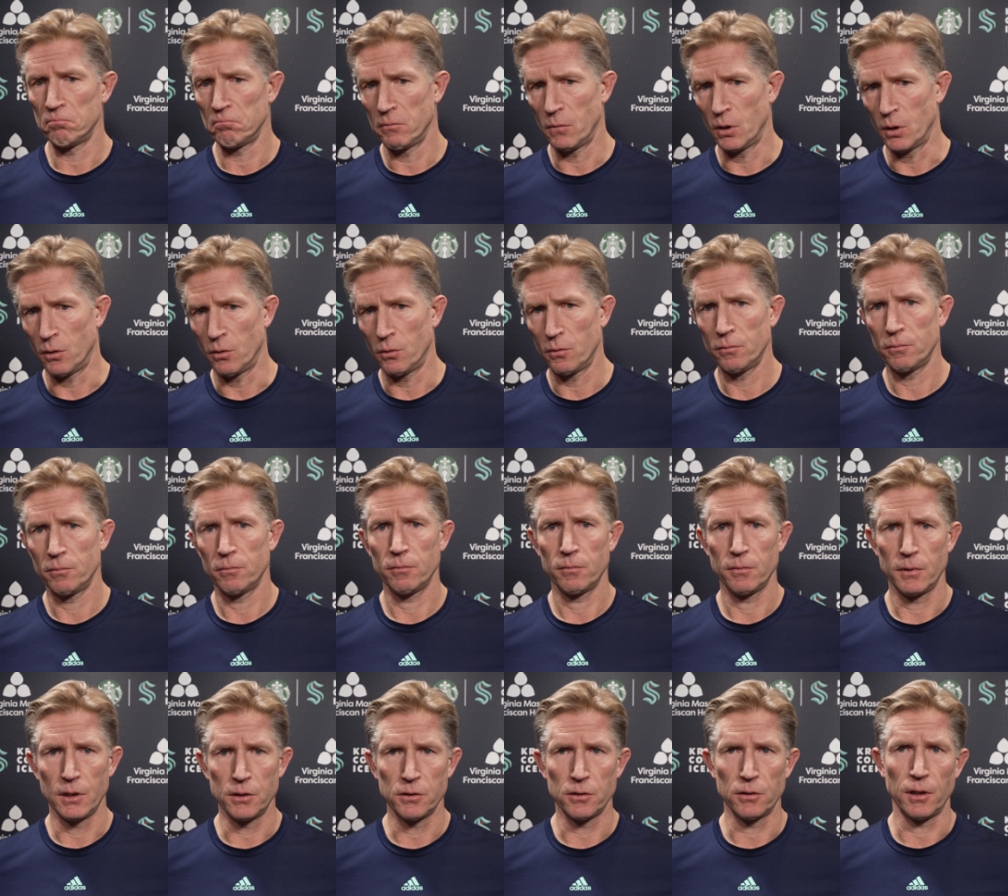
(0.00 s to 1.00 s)
you know,
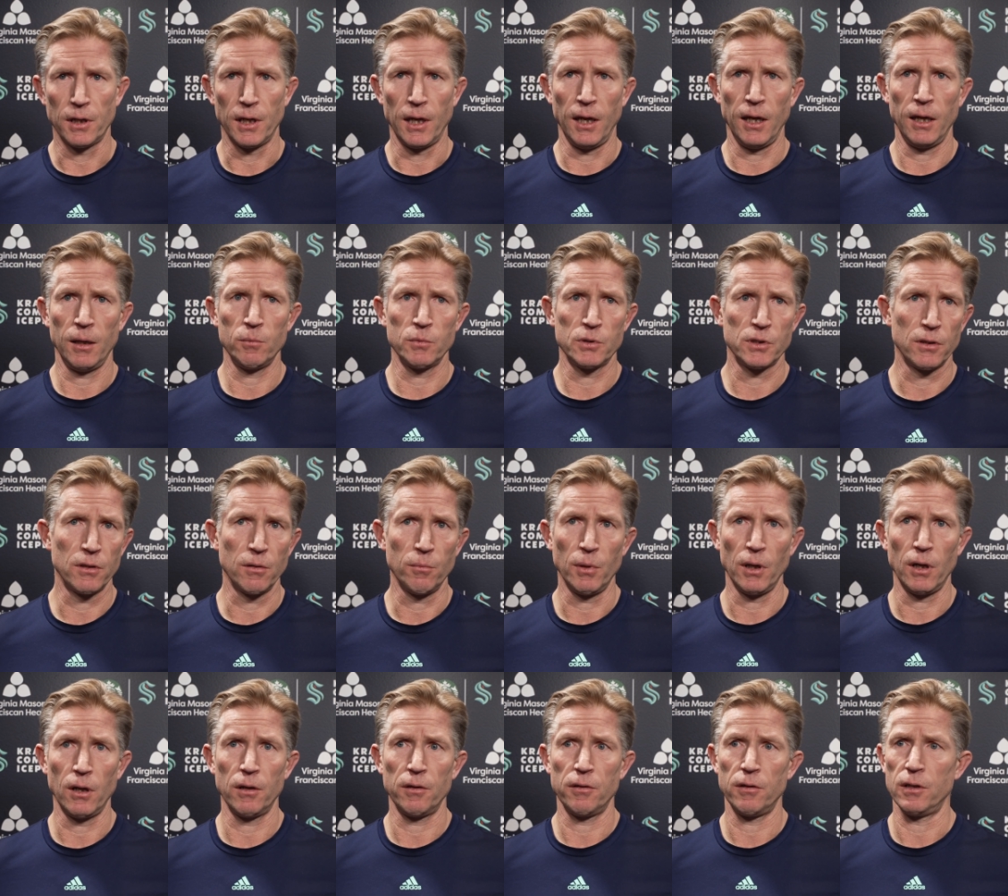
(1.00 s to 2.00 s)
these are games in the
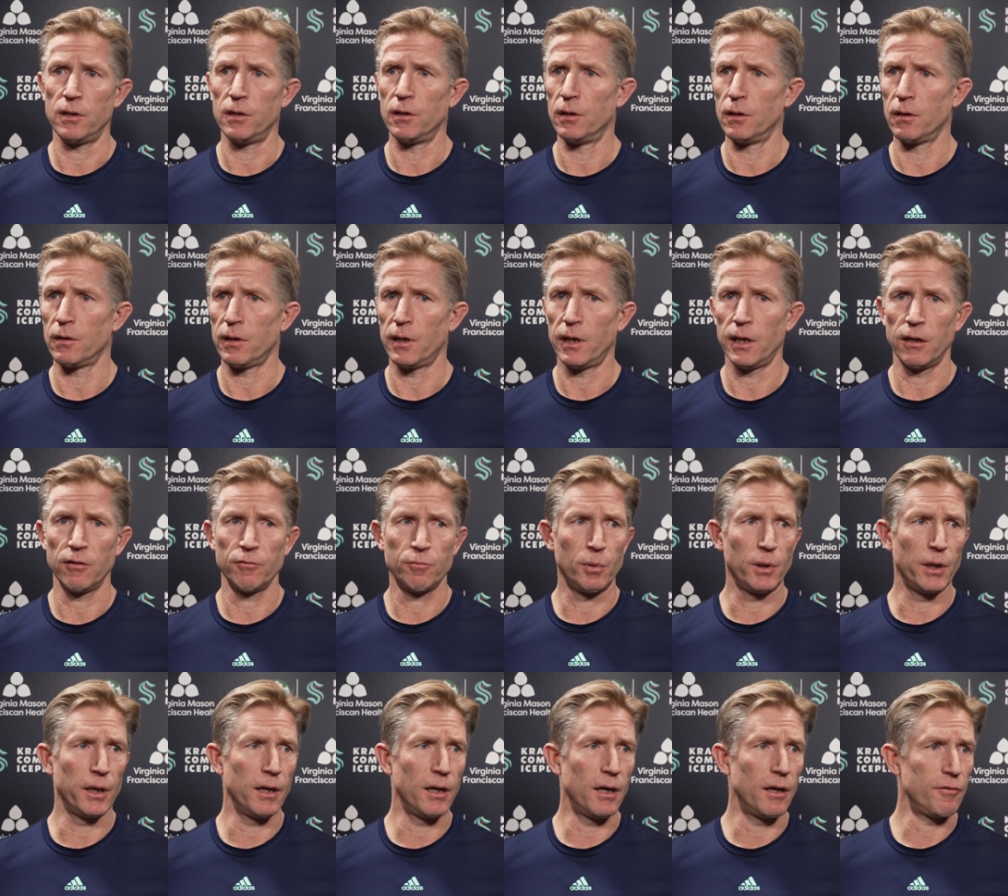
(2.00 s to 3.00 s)
middle of the year that have
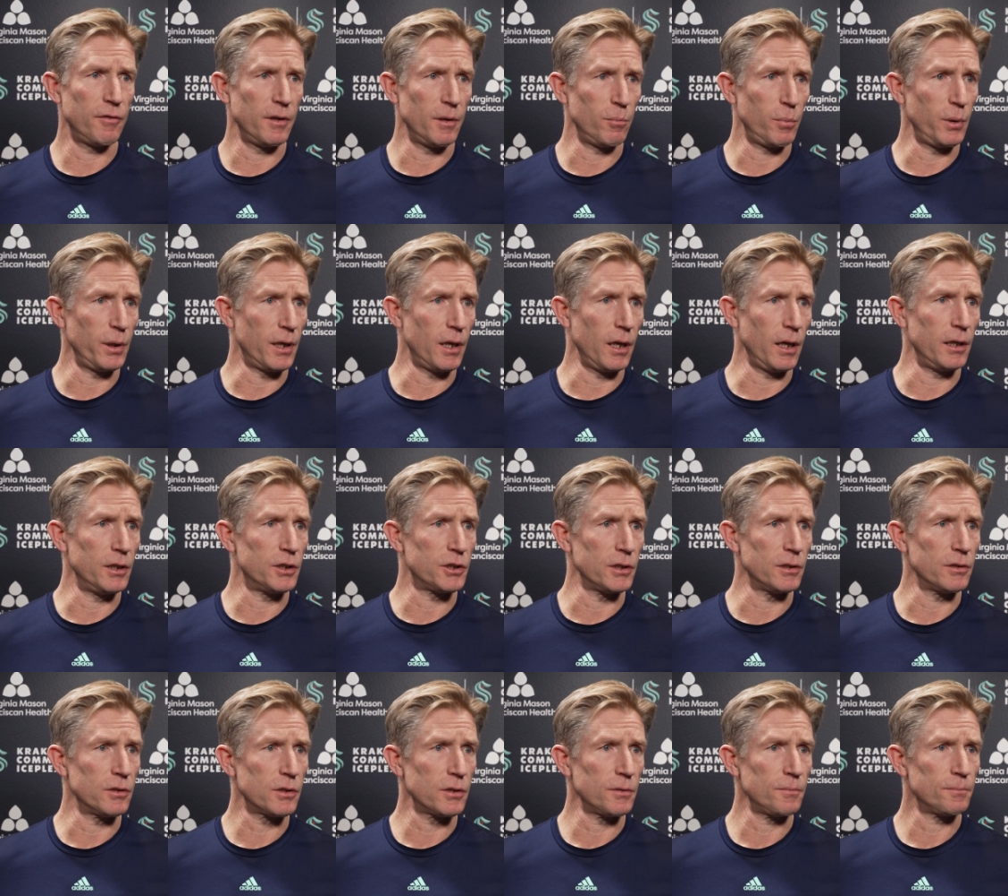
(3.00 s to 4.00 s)
playoff
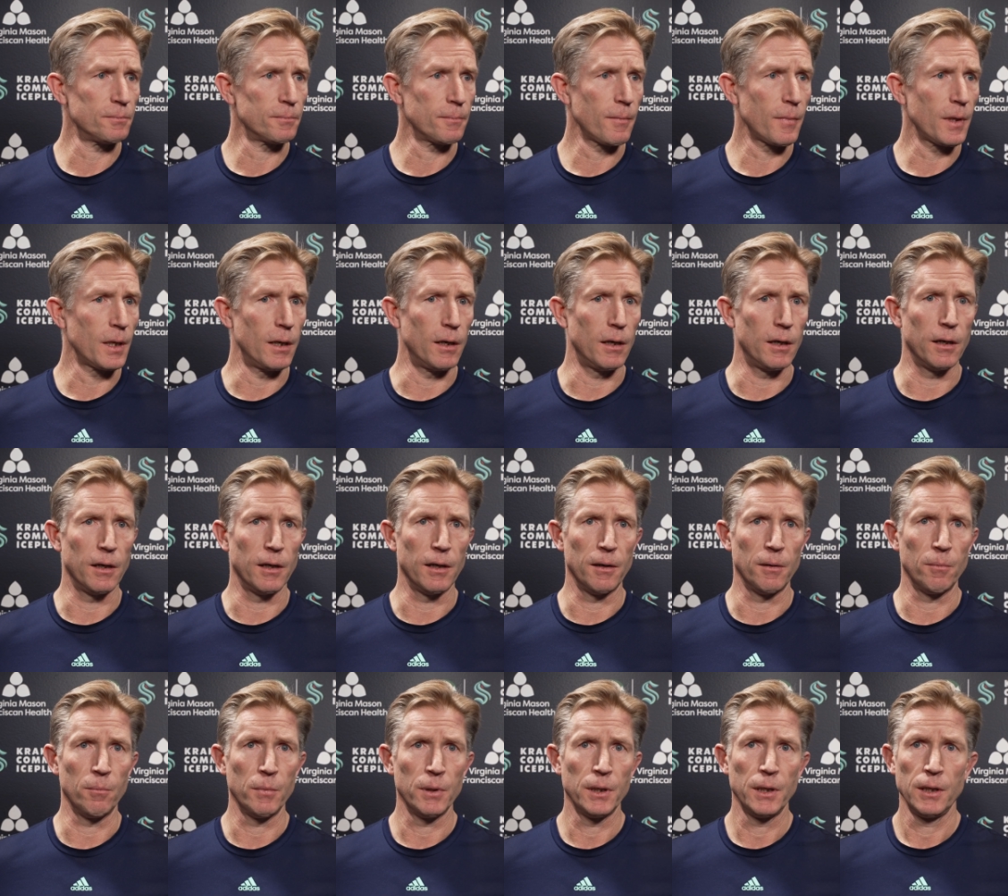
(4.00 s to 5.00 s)
implications,
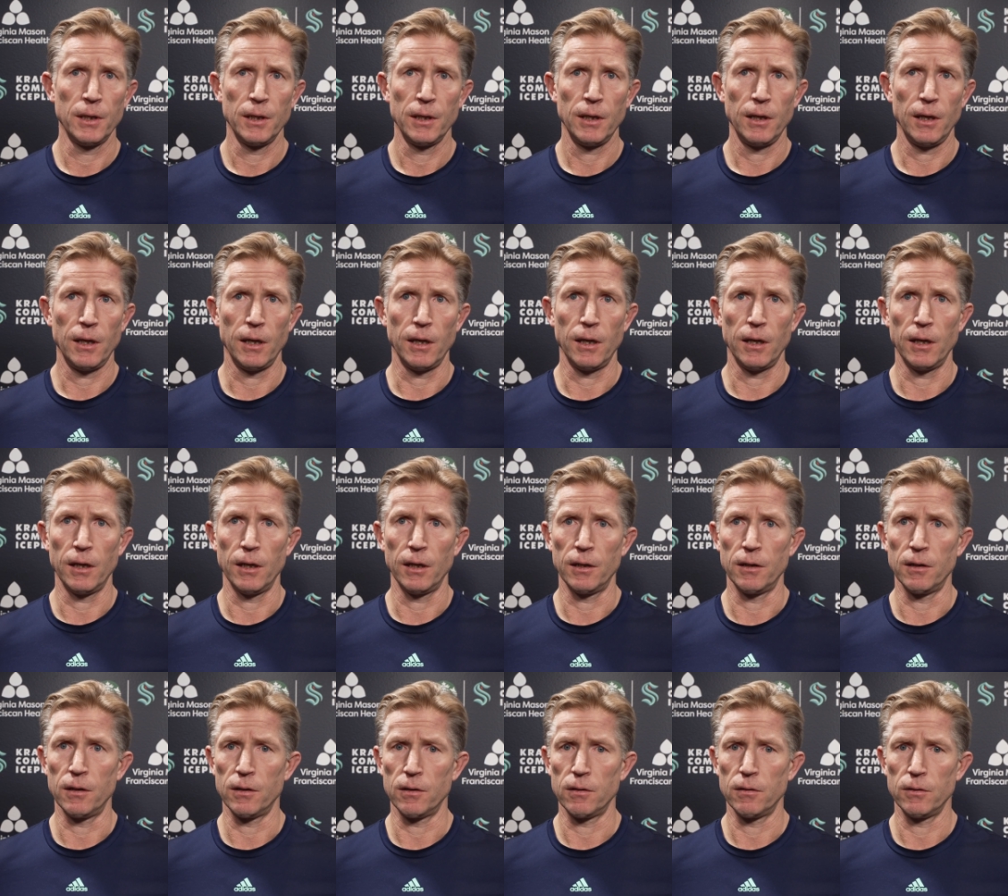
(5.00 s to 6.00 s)
um,
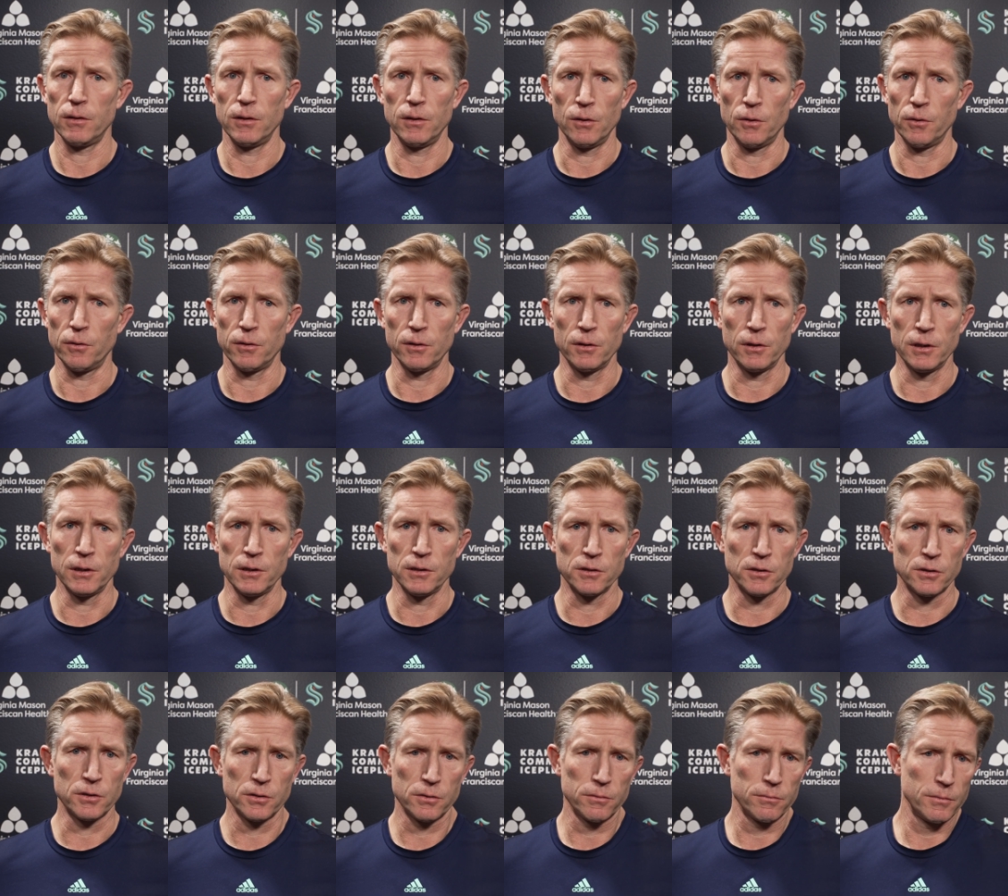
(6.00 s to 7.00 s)
and you know there
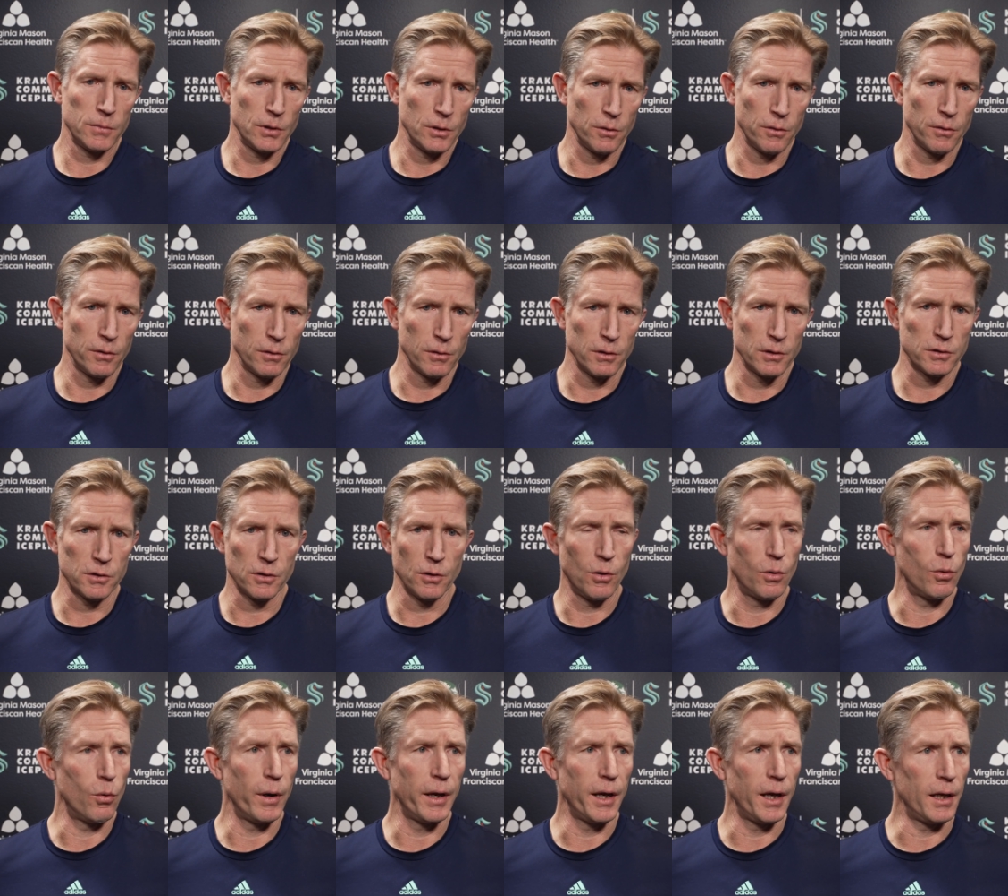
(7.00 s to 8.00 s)
is you know there is
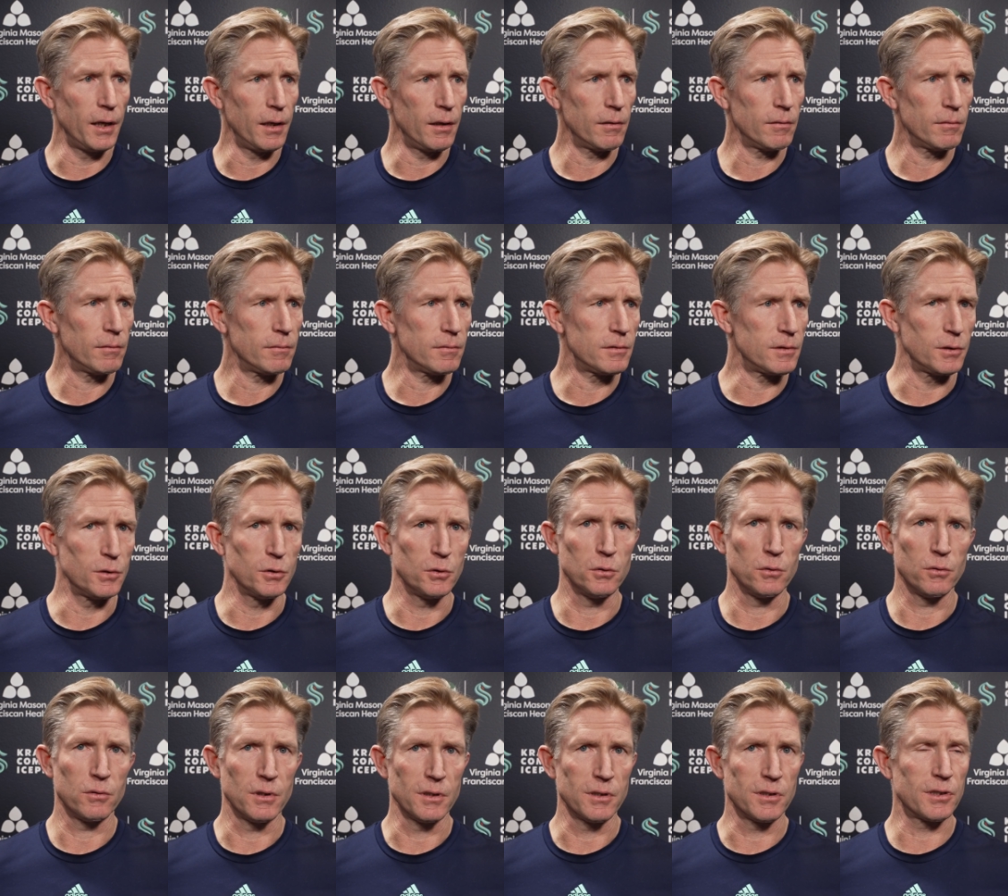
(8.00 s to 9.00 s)
no way
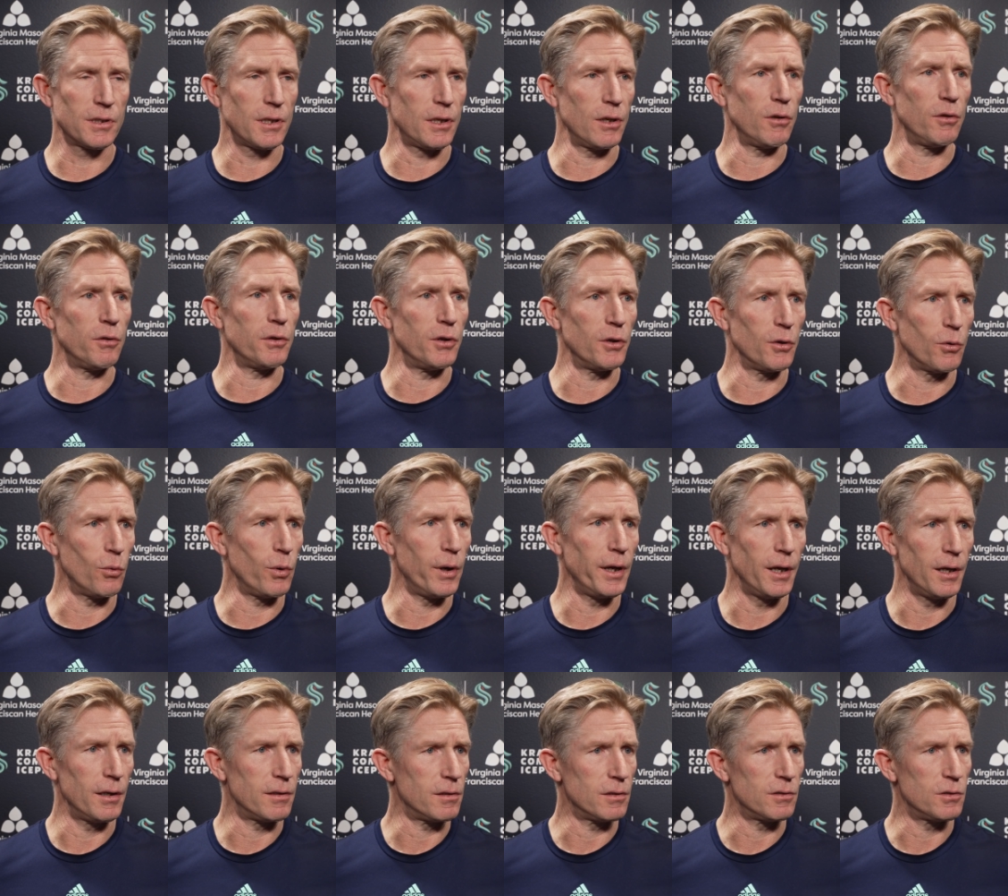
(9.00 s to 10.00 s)
to to skill your
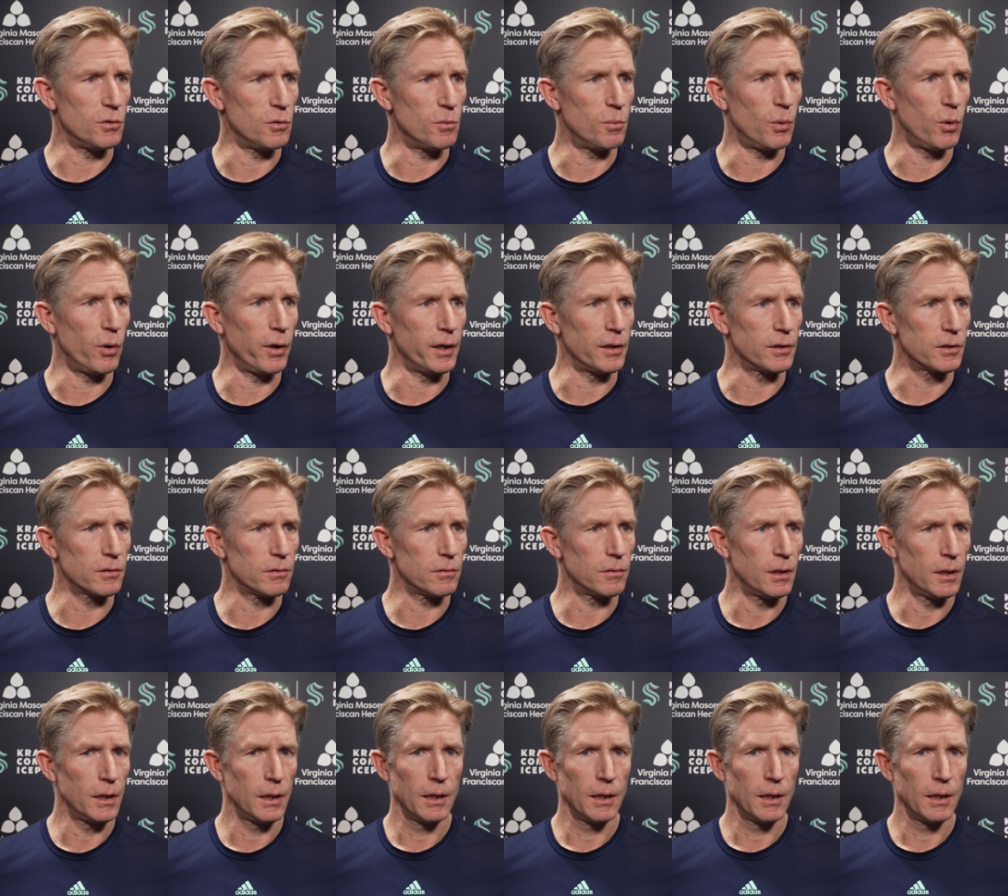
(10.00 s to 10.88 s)
way to two points.